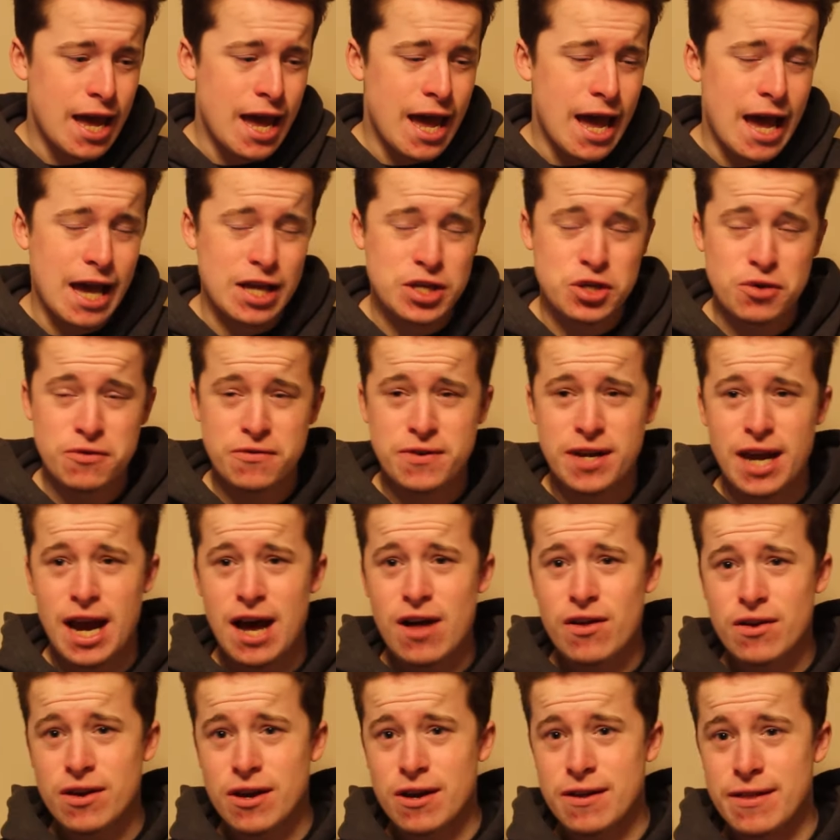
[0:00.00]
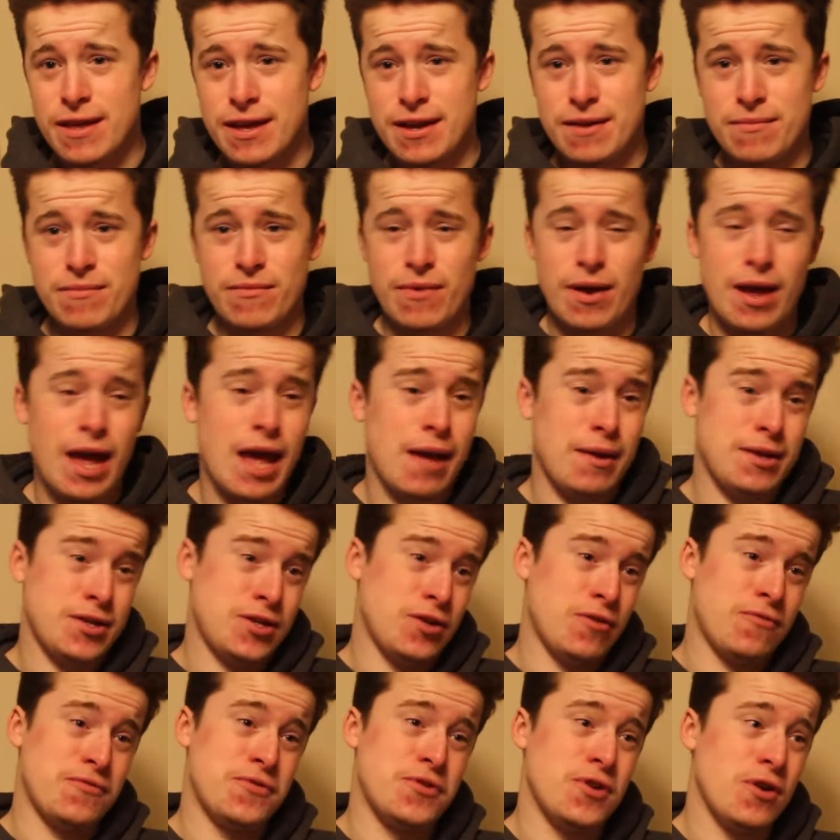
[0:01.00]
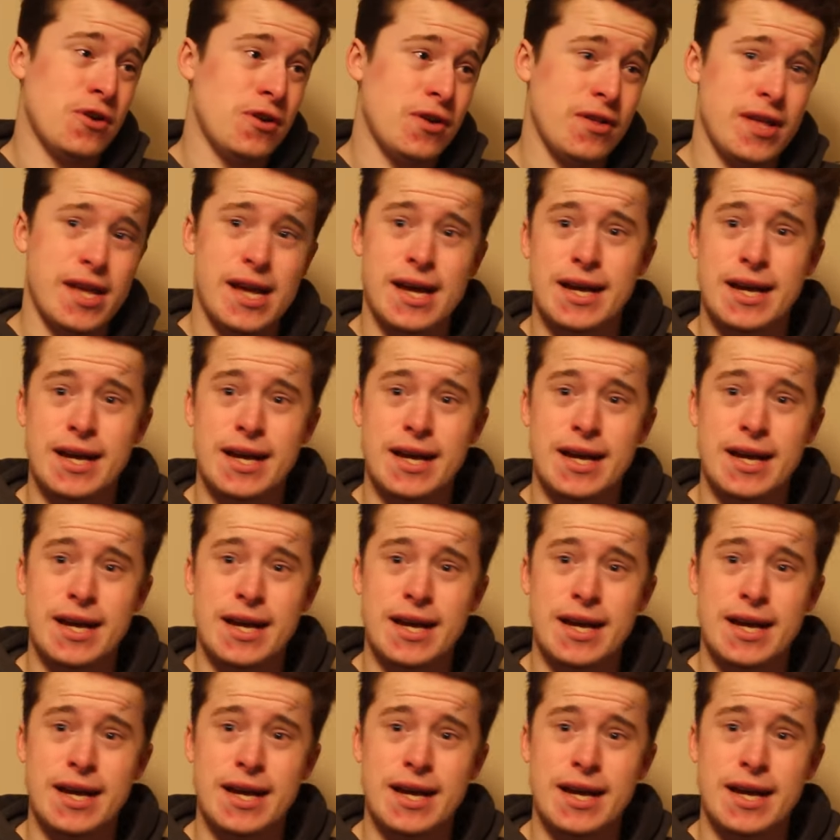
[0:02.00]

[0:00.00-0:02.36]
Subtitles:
hits off Gallagher, then hits off Donnelly